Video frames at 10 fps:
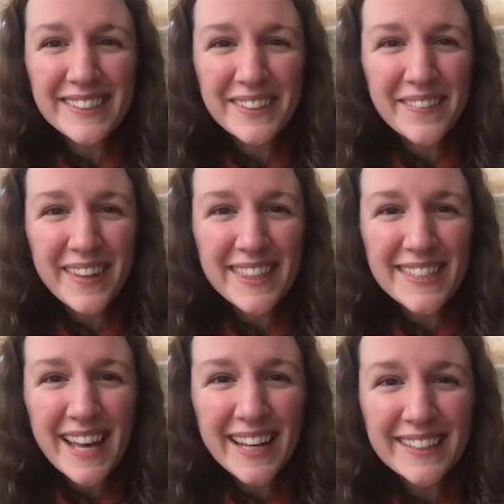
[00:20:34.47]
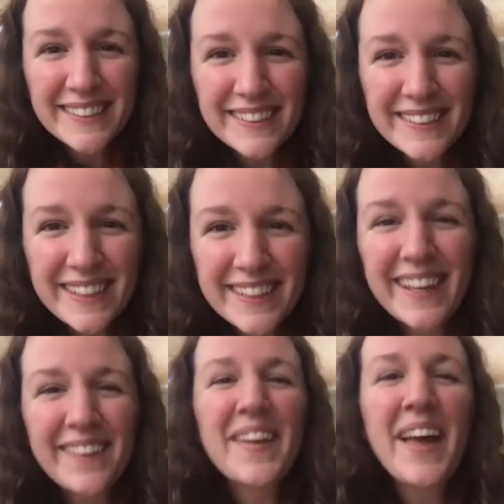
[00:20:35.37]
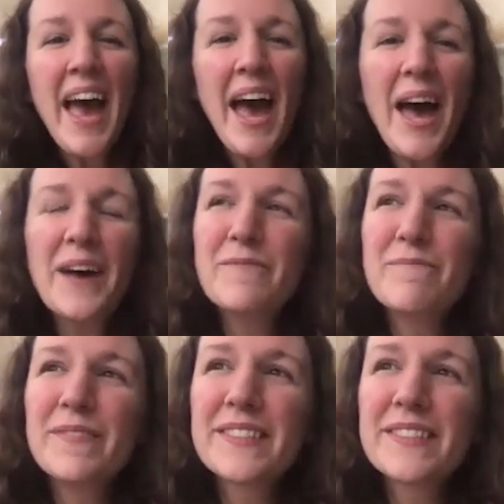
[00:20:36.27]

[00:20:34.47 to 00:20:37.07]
to talk about the second. Is that? Yeah.